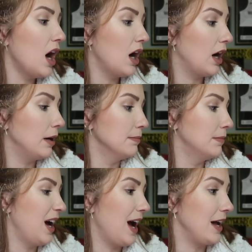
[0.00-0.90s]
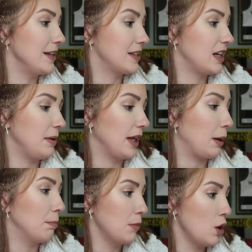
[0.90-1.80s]
Um, it's gonna be like
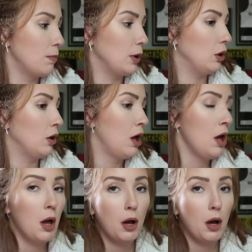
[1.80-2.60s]
a mobile